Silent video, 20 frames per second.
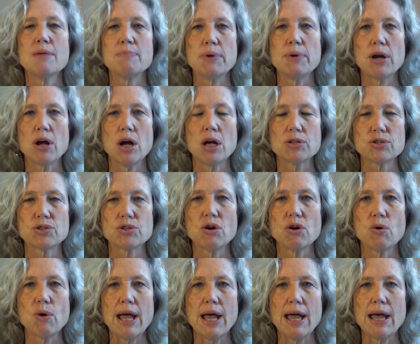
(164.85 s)
but
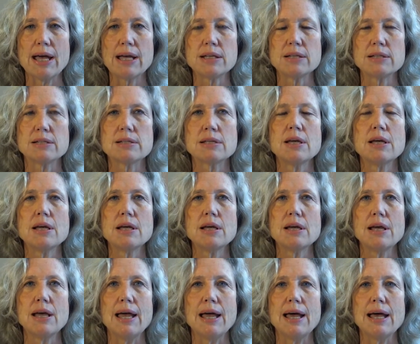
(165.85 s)
also as
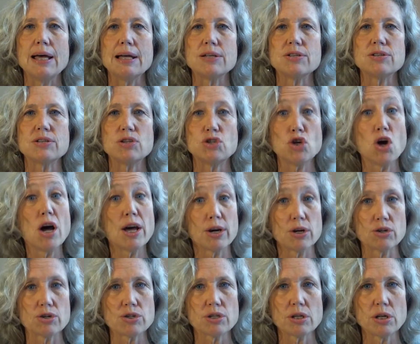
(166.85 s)
as
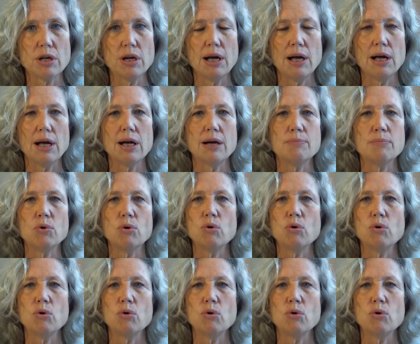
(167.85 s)
daughters um,